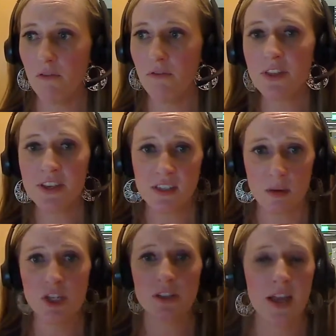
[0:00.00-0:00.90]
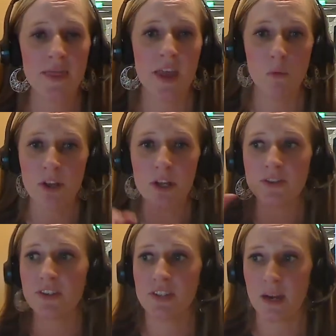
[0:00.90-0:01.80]
for the subject line, they will
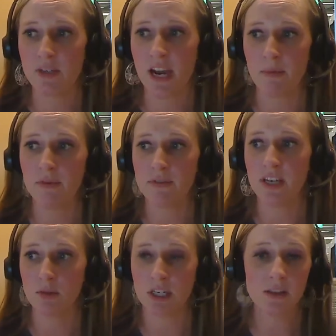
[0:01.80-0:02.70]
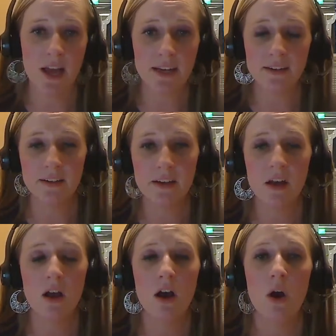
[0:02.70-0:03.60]
use the same type of subject line.
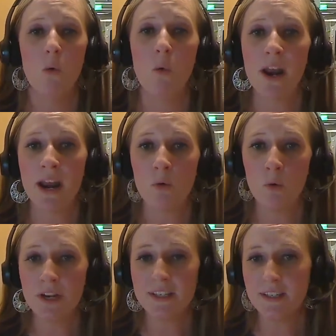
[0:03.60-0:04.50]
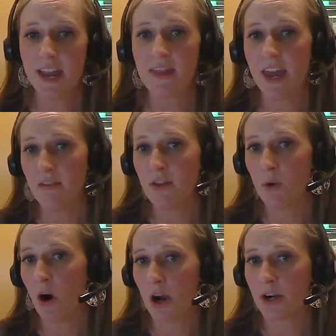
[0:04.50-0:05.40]
What I would say that if
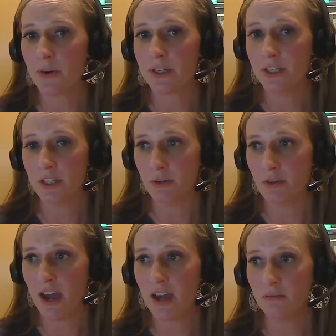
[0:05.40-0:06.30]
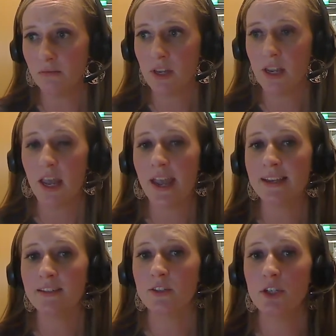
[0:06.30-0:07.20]
you are going to do that
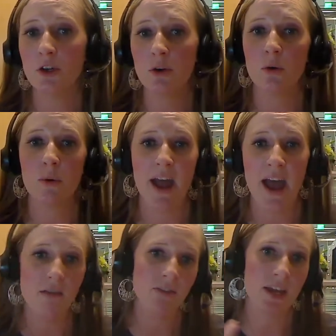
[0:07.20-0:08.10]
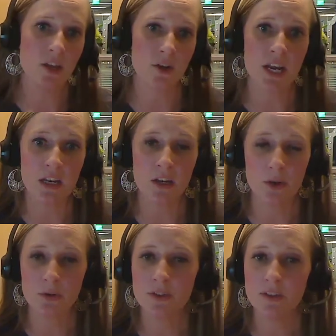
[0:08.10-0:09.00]
is to have like your
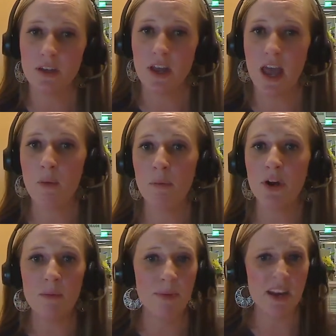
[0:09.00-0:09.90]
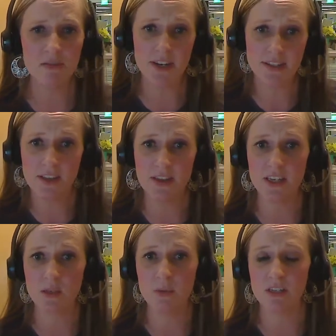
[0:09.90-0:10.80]
e-news and put a benefit to
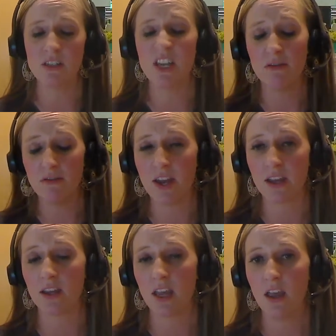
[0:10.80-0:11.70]
this specific